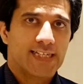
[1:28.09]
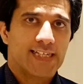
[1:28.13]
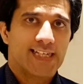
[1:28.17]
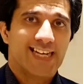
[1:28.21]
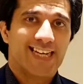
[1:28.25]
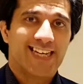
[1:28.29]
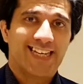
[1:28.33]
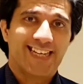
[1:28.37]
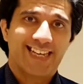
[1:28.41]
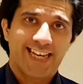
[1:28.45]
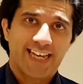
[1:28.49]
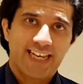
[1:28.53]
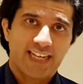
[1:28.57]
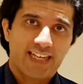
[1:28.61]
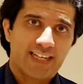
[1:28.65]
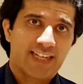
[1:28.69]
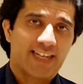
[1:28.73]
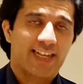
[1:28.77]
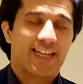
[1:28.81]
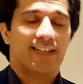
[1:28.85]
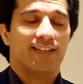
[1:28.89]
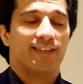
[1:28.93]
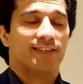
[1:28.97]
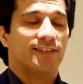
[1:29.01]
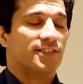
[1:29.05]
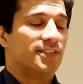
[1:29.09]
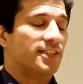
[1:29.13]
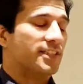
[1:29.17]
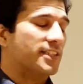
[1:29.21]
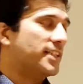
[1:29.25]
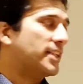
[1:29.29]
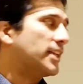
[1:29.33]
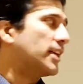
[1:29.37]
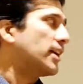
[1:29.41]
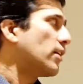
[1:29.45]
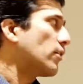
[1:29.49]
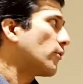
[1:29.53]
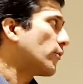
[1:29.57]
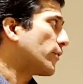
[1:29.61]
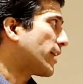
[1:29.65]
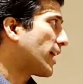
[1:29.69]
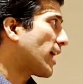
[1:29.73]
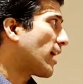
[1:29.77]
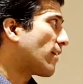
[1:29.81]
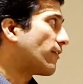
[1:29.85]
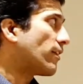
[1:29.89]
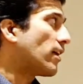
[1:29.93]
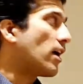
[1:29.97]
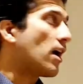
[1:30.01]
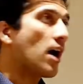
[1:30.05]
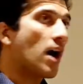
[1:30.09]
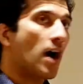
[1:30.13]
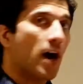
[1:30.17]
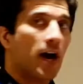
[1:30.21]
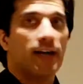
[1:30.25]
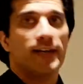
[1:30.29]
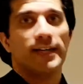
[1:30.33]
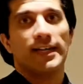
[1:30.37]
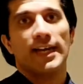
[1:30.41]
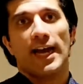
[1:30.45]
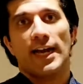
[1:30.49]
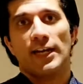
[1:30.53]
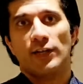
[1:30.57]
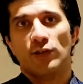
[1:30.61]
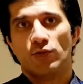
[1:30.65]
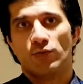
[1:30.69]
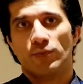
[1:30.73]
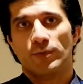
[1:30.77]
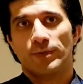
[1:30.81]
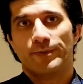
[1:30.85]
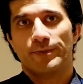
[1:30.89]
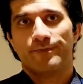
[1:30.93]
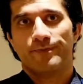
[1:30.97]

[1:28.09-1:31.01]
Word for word: again in LTE we have a hard handover.